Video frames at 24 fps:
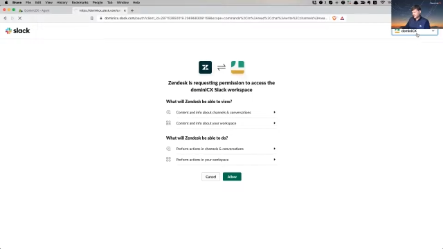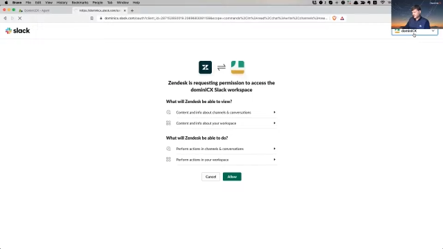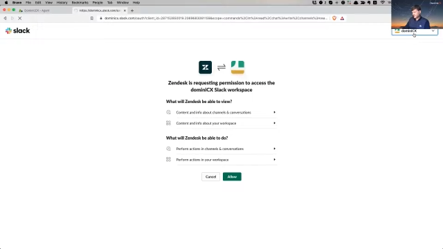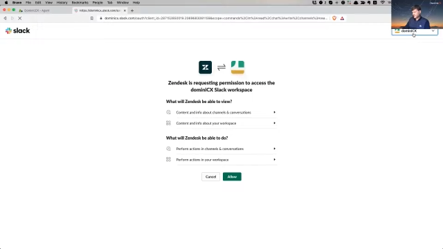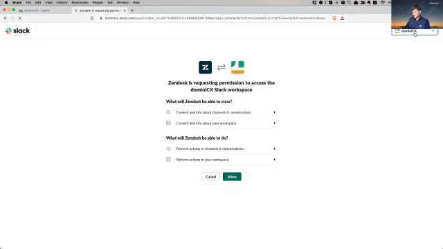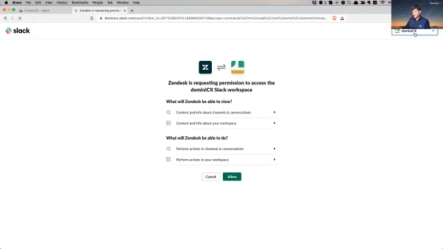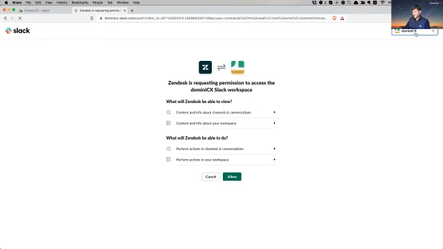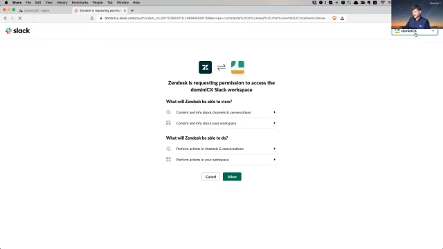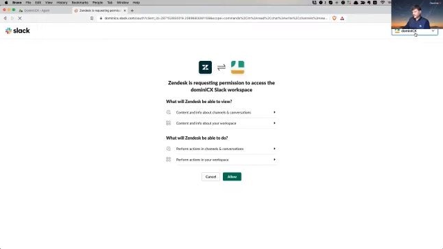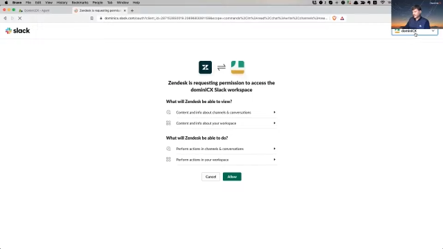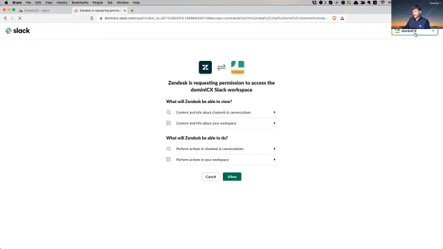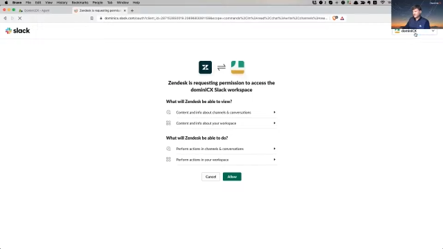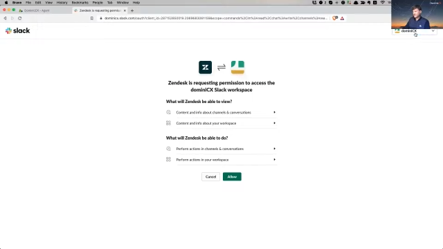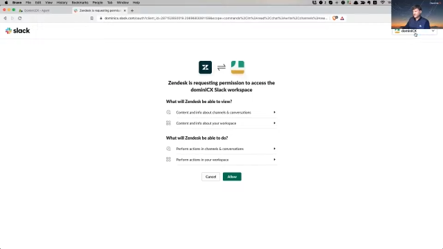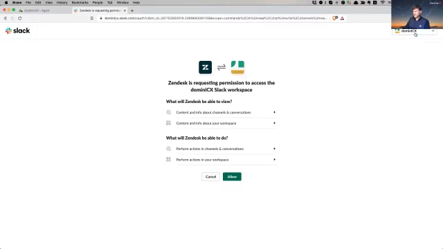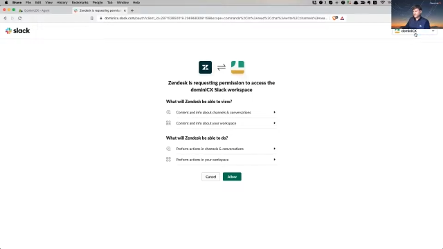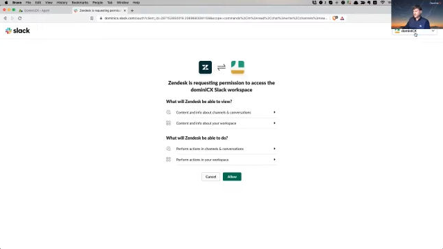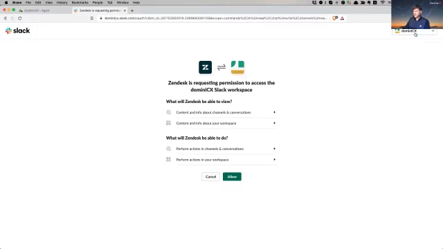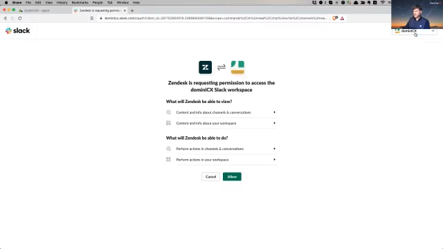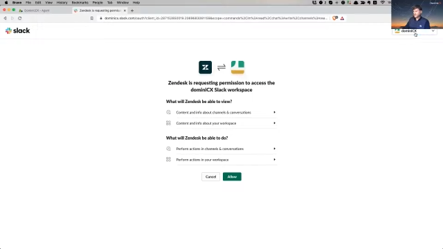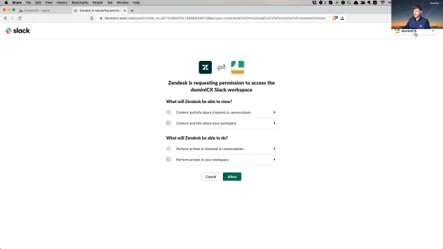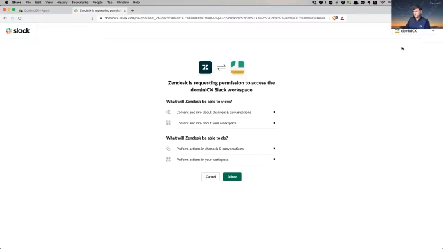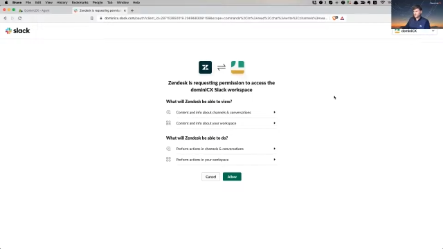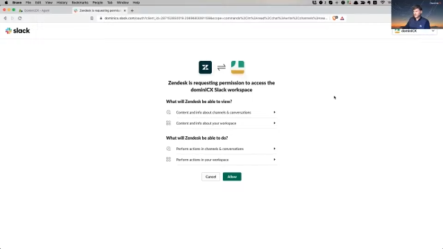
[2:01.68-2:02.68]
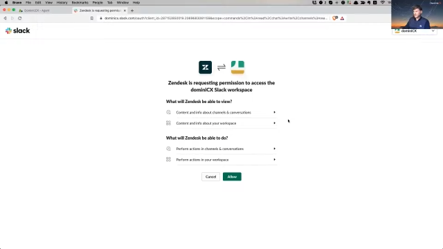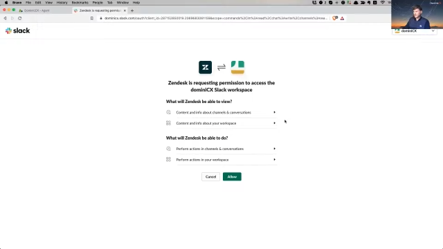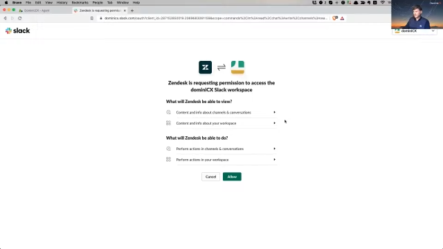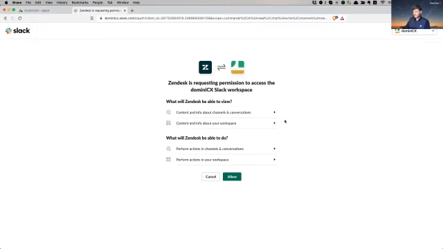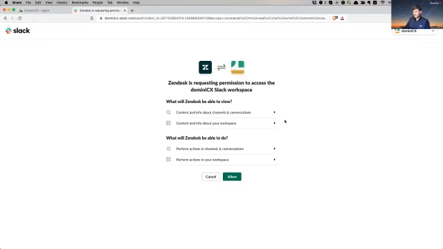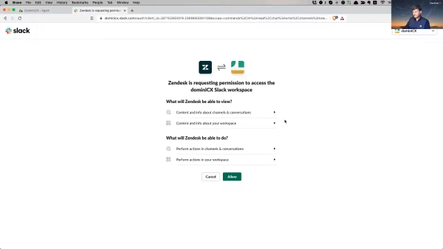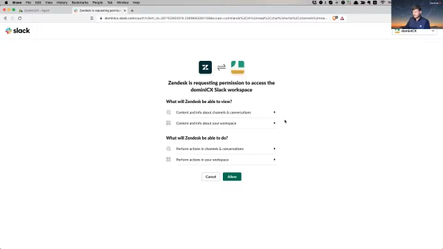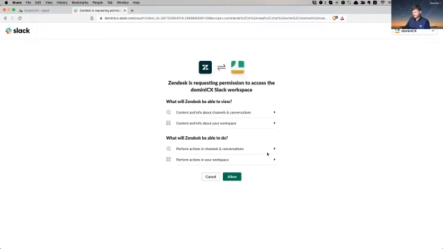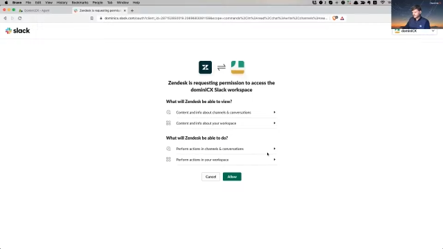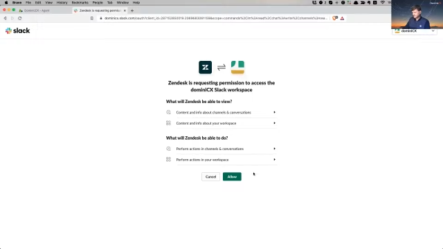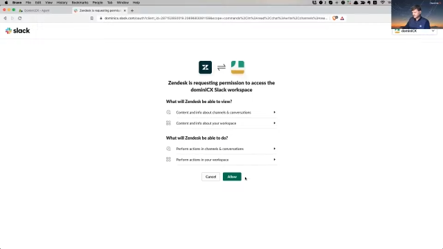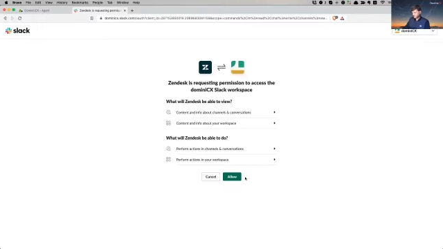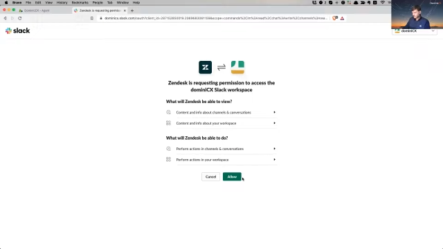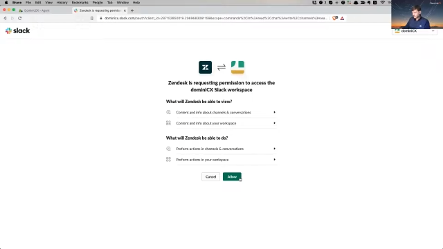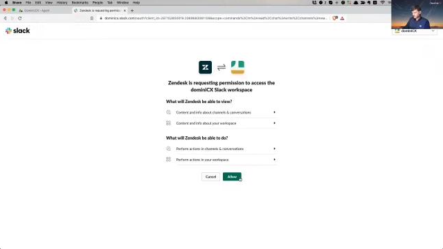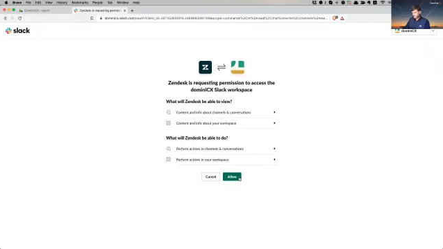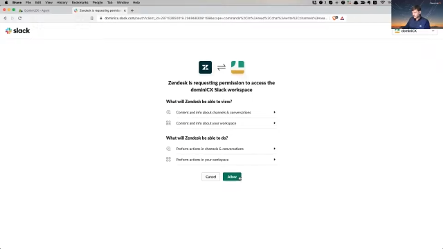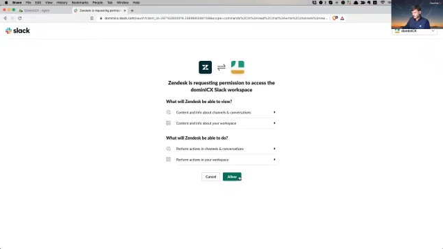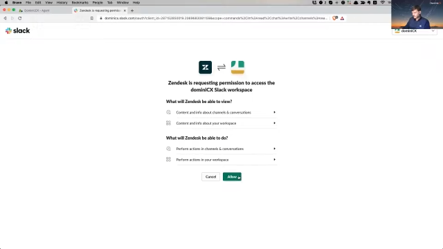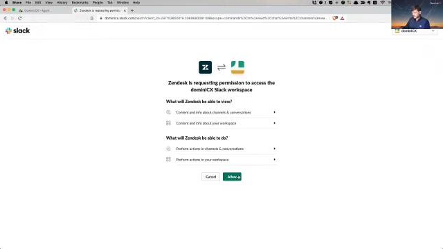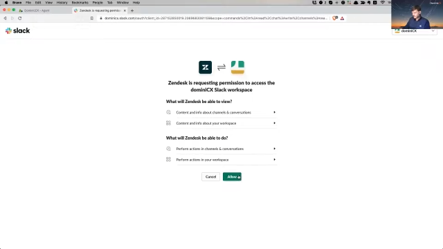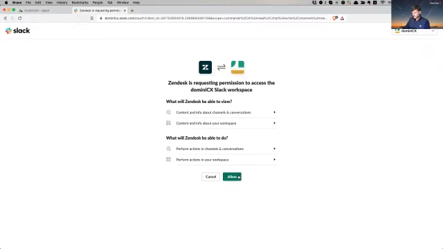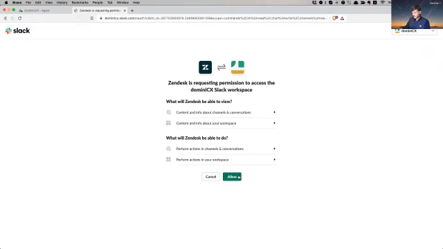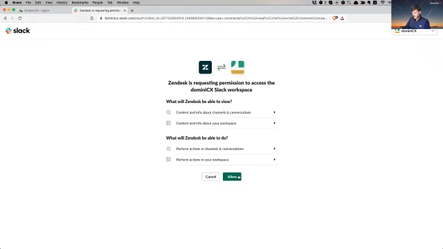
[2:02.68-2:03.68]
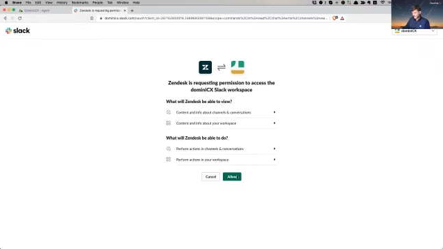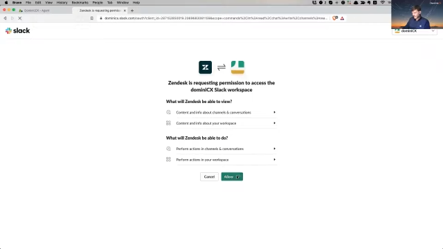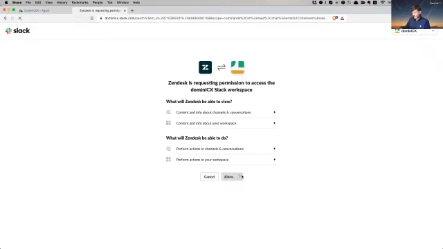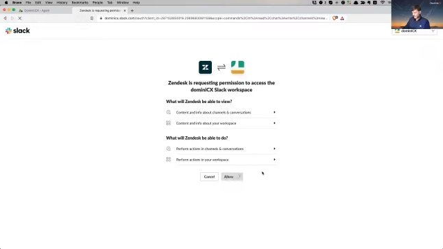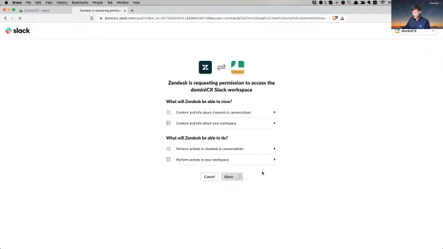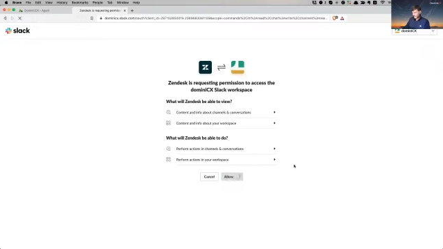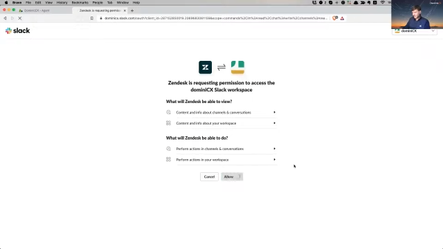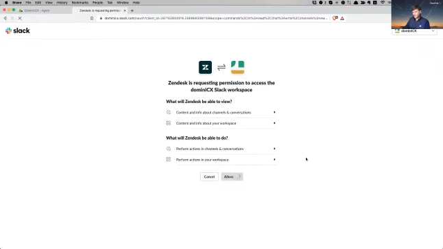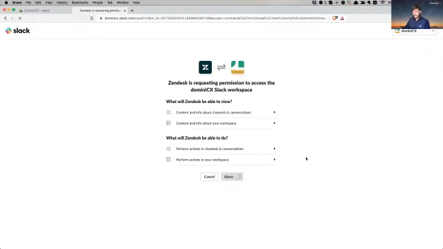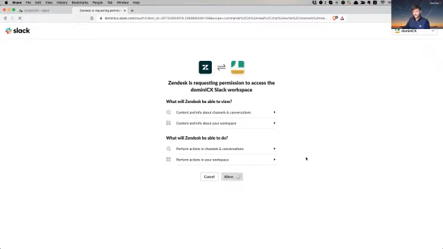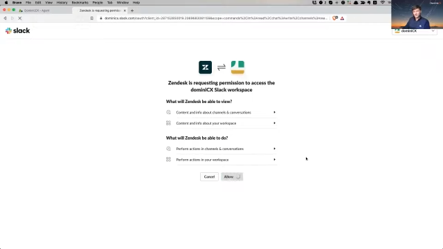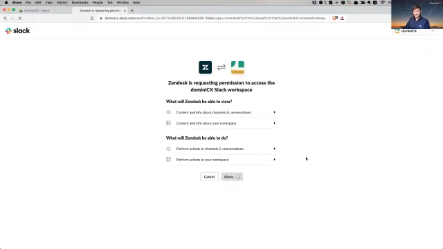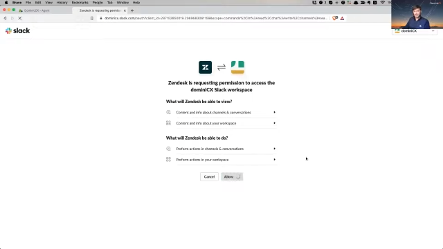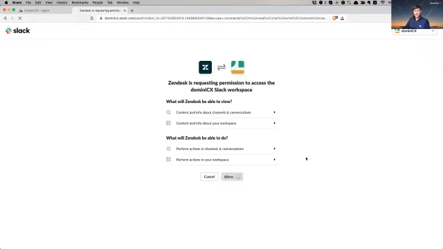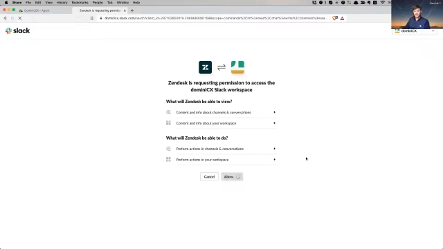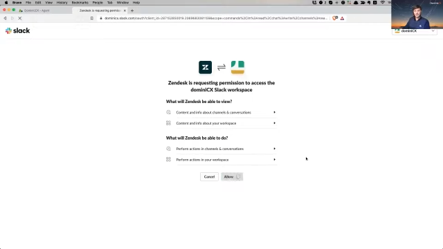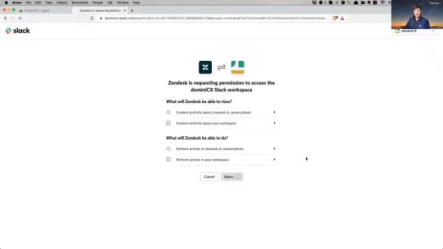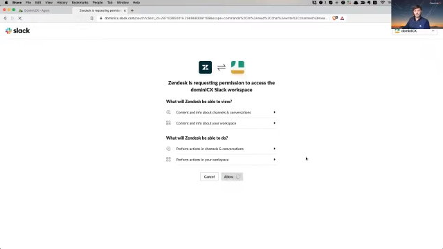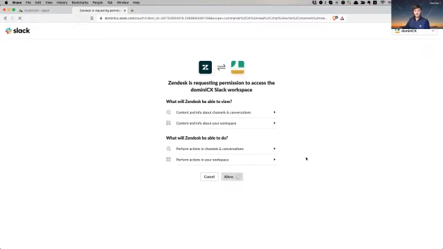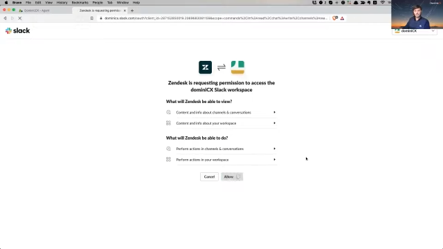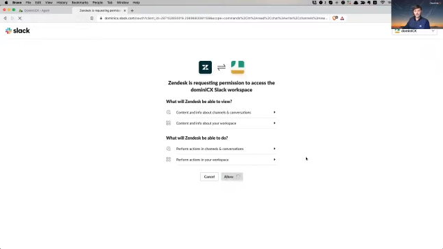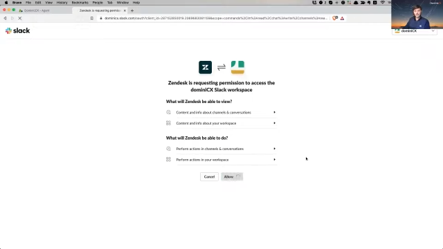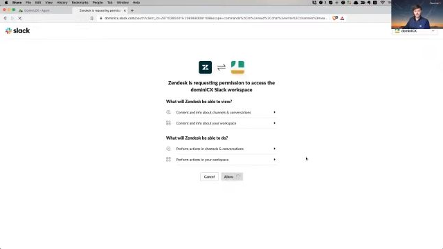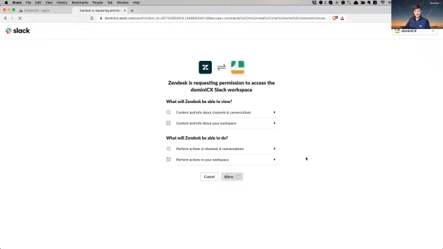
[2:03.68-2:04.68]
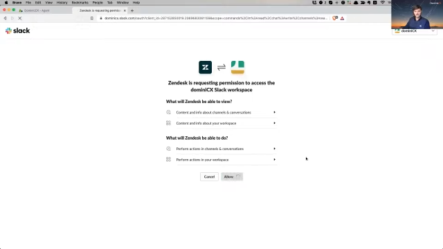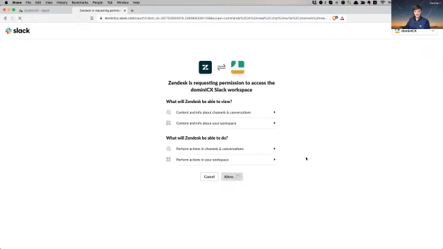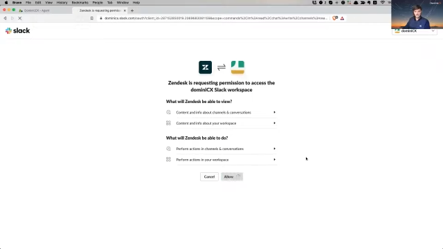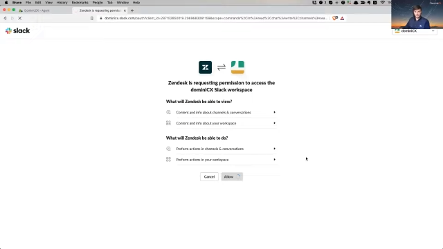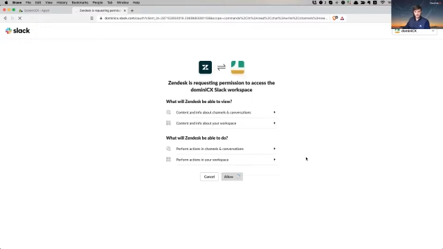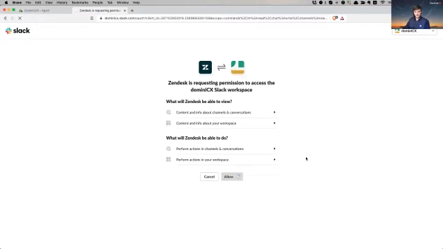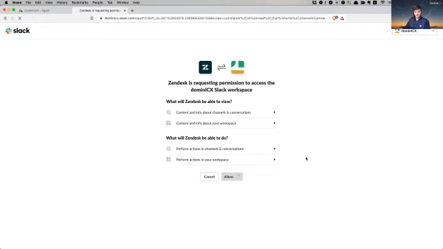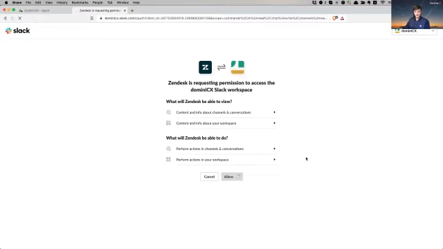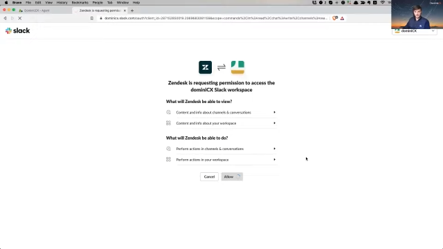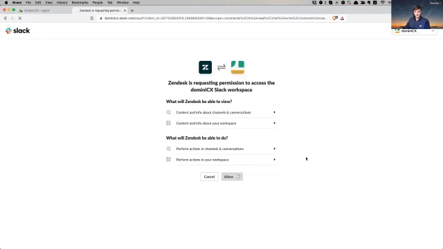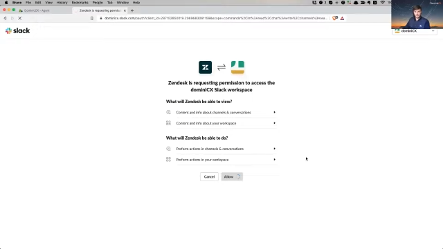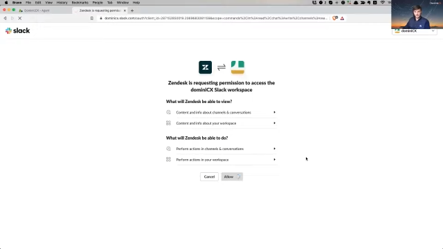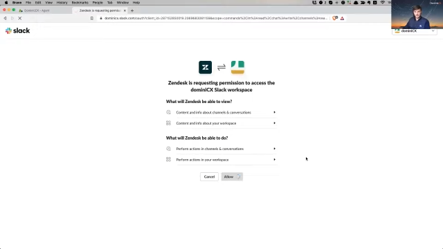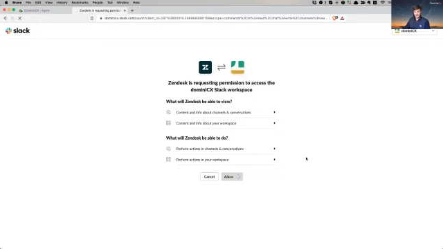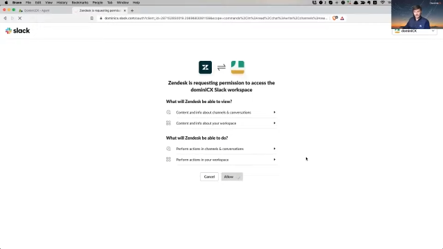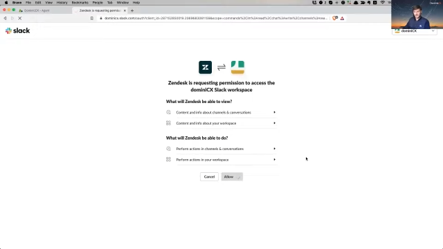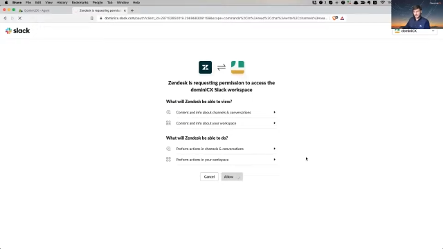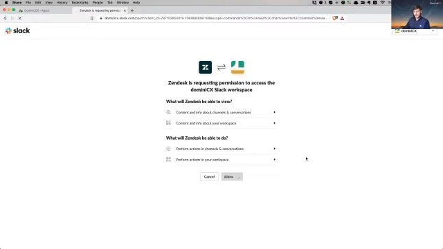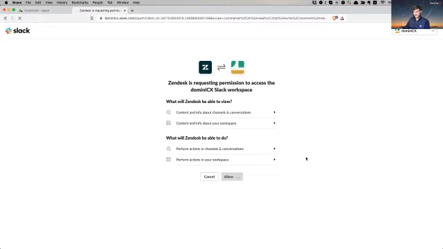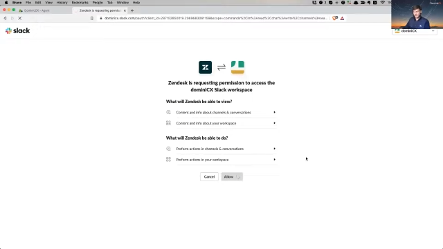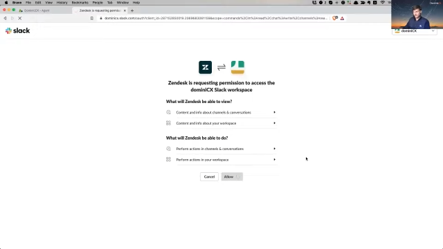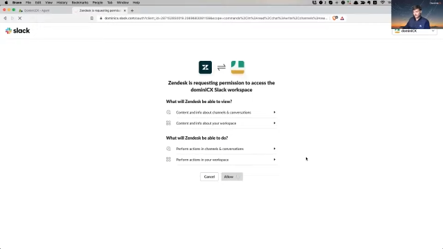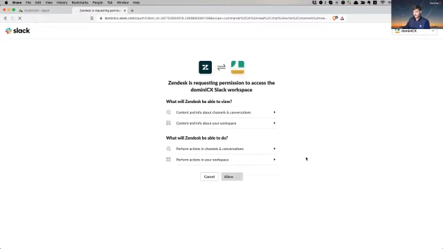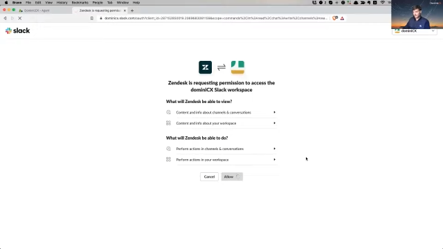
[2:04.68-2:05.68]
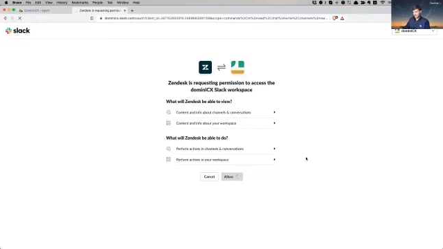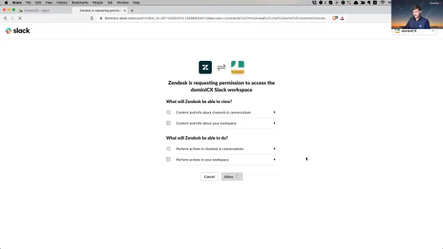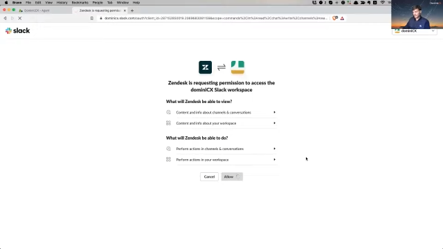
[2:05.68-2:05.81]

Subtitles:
[unreadable: no face in view]